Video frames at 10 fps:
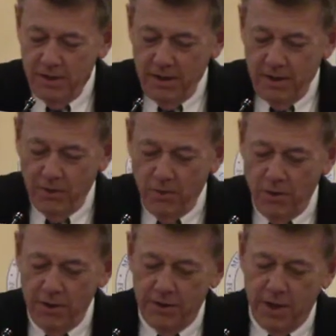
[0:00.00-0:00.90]
and
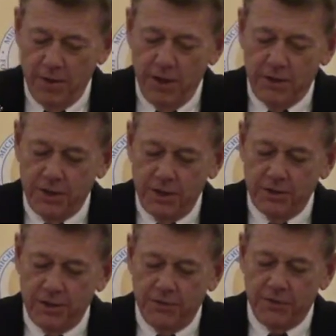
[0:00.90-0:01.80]
awarded the
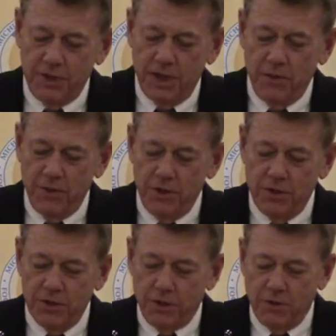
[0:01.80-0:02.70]
MHSFCA
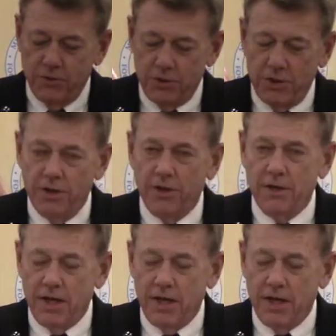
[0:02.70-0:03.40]
Regional Coach of the Year in